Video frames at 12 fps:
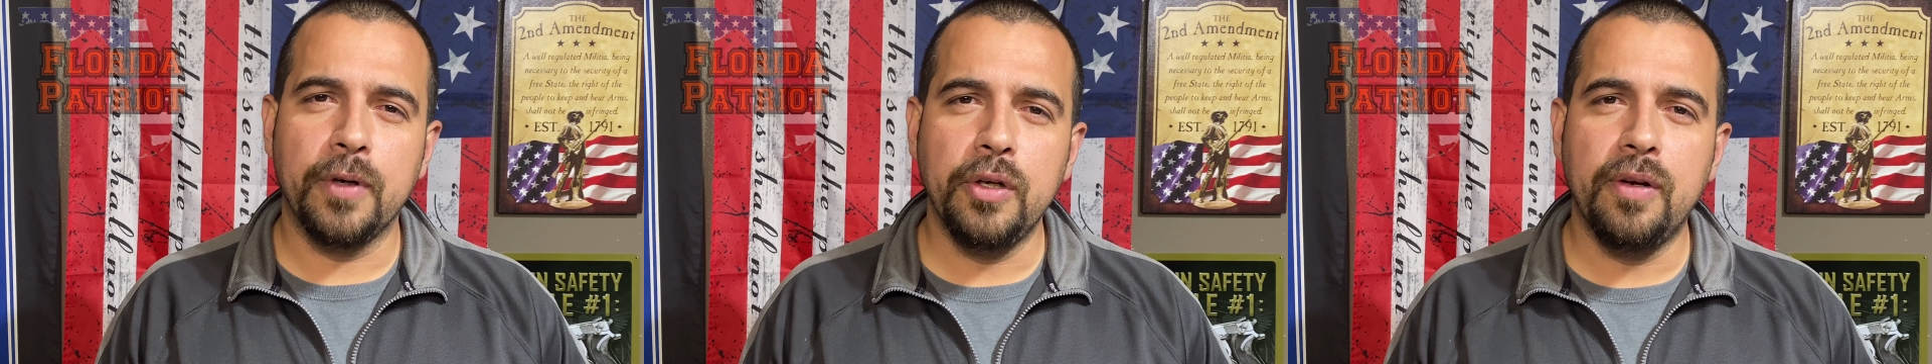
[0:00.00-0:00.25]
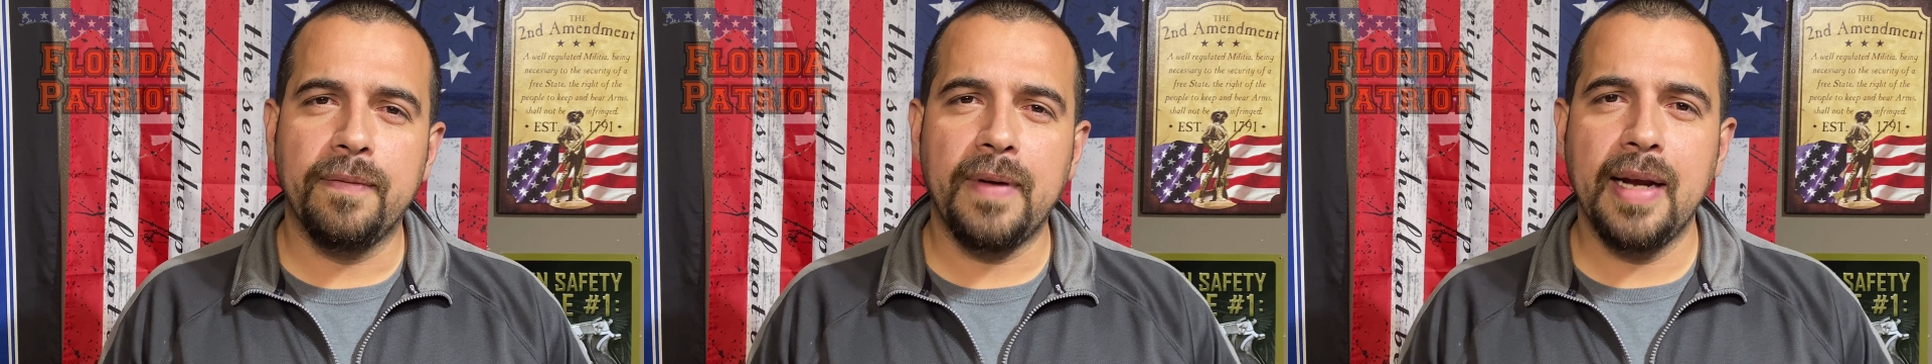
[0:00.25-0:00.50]
you
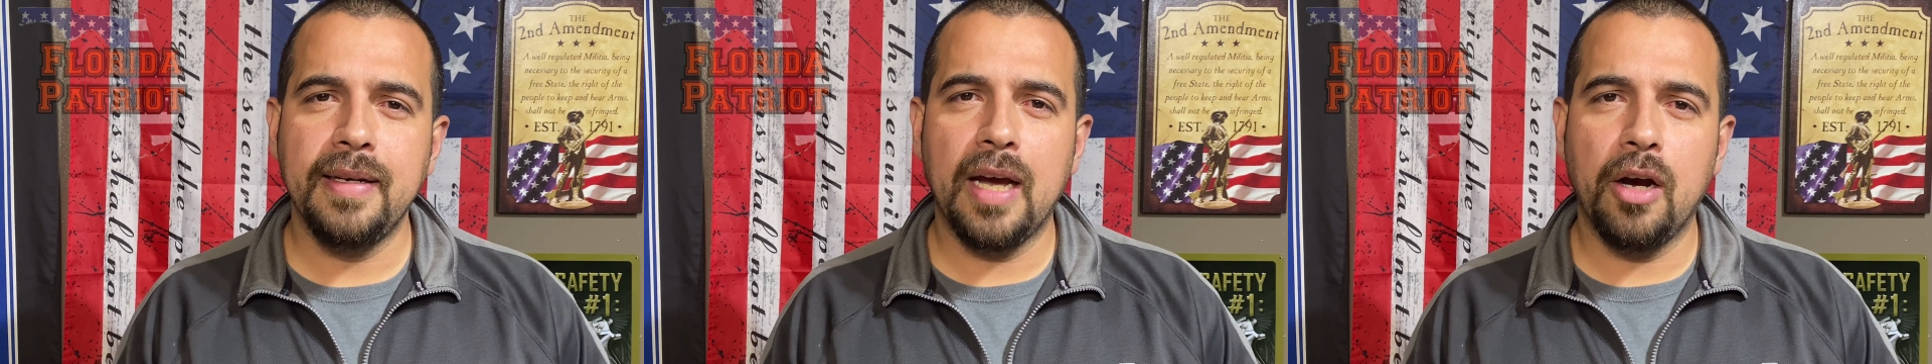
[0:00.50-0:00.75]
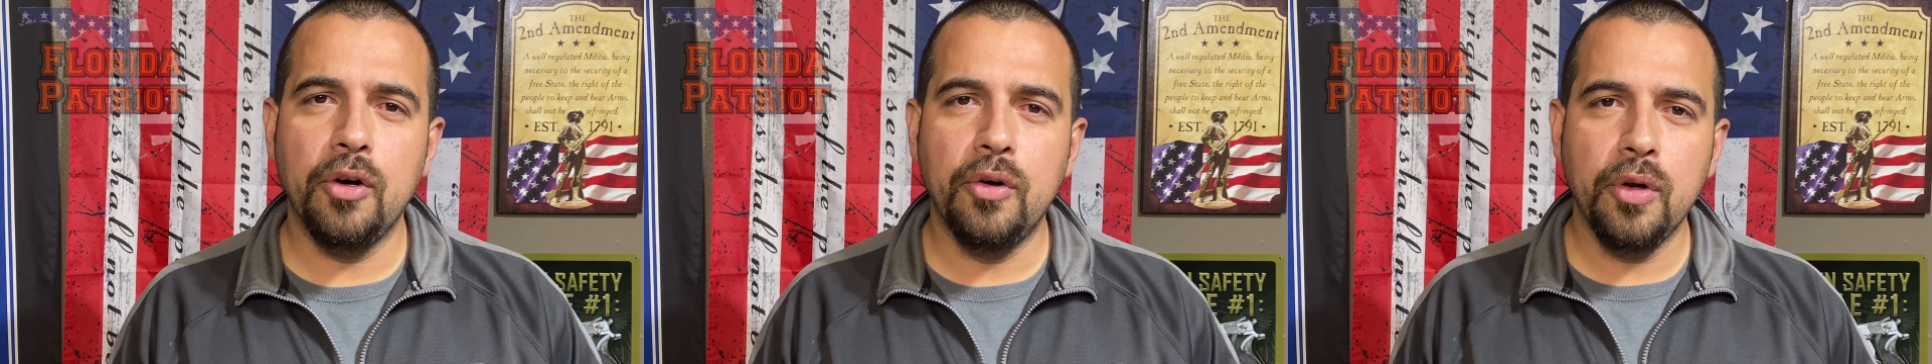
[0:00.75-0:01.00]
to find
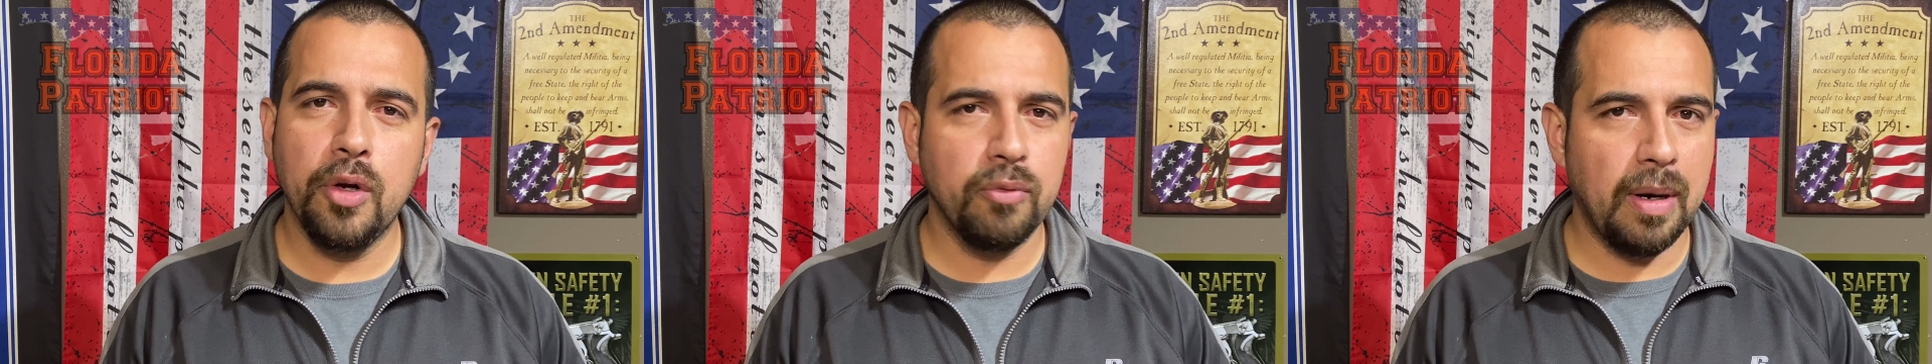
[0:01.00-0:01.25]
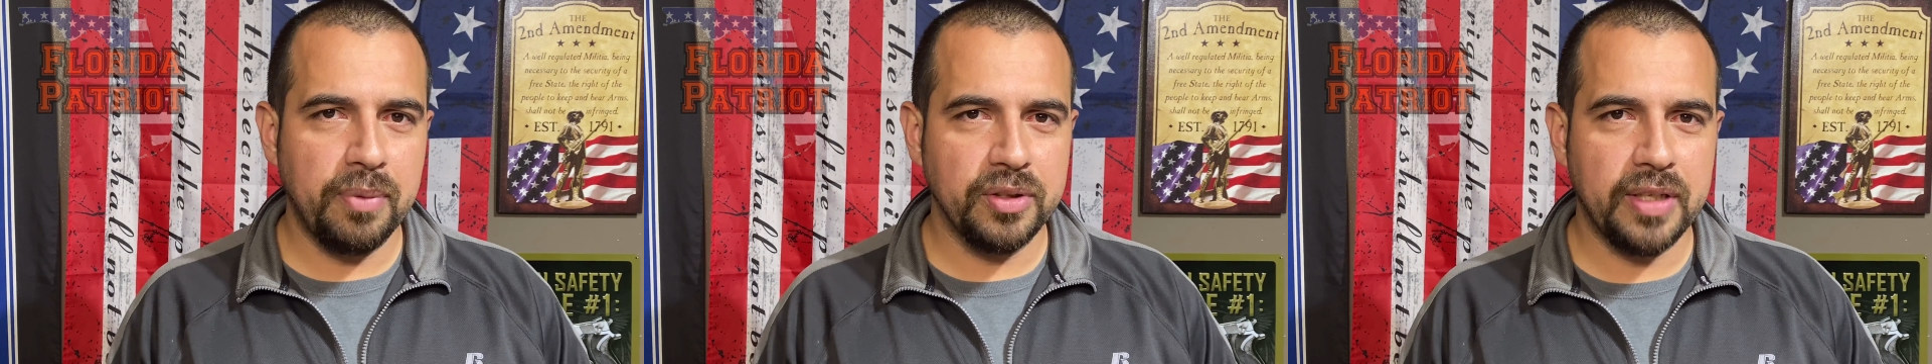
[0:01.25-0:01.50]
out who your
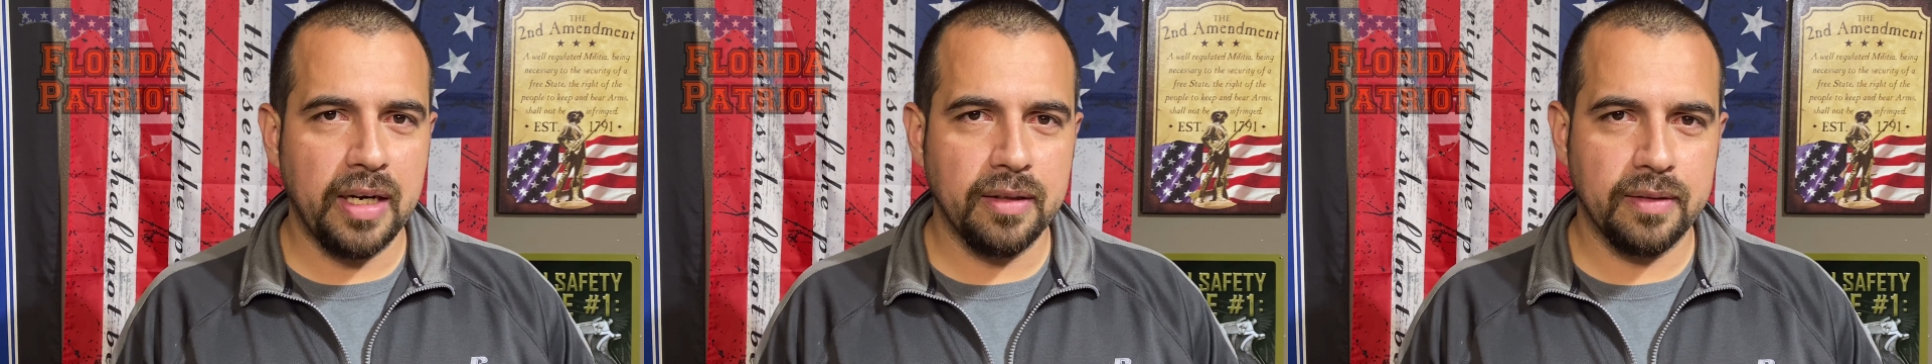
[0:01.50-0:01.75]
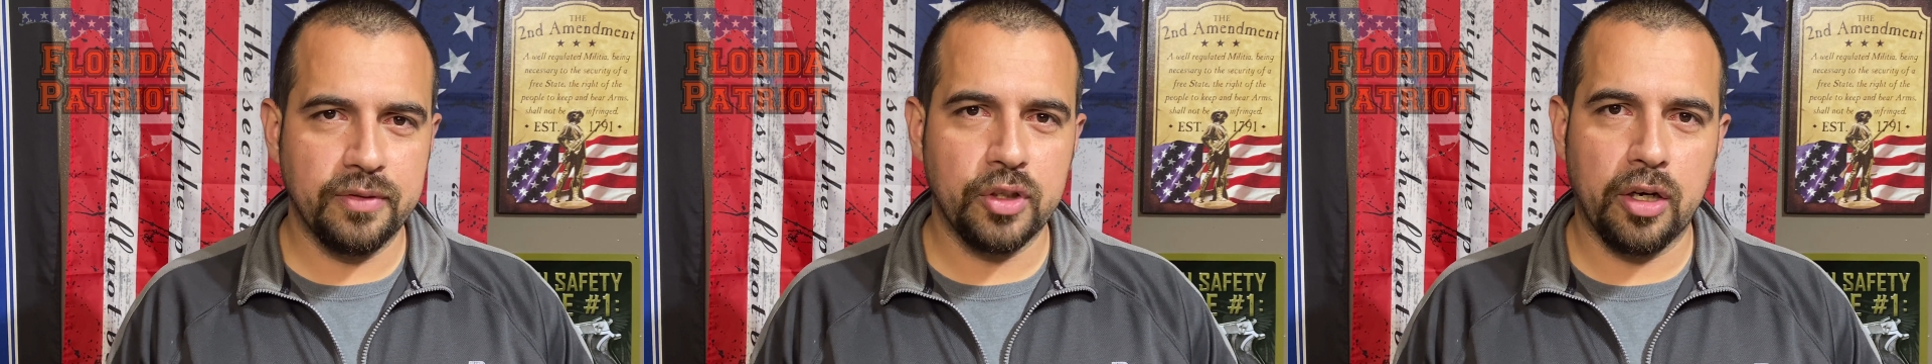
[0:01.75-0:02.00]

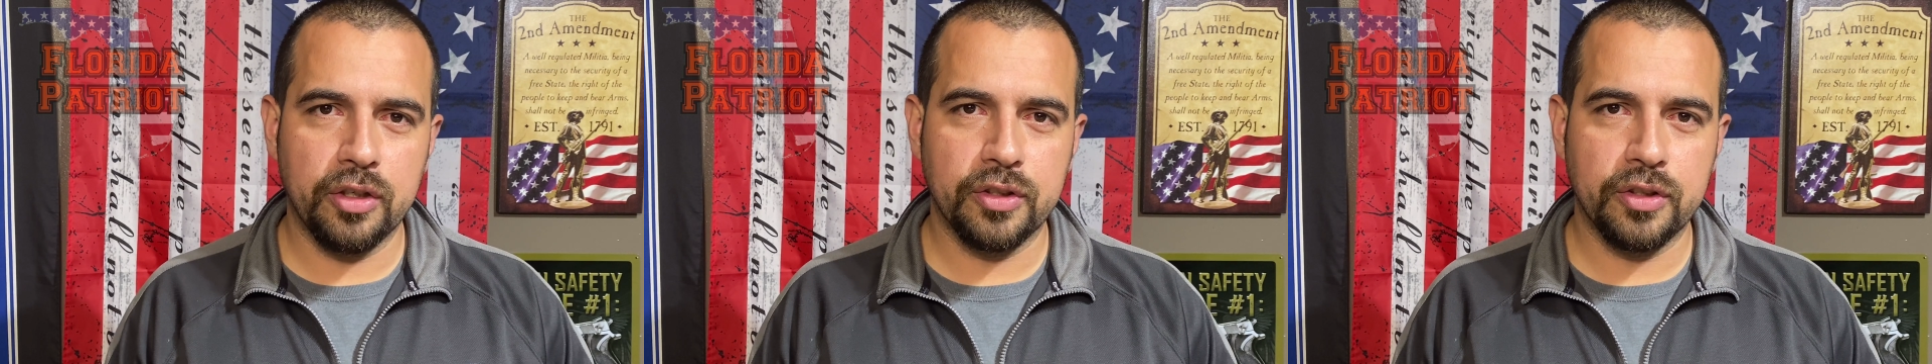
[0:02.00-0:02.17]
representatives are,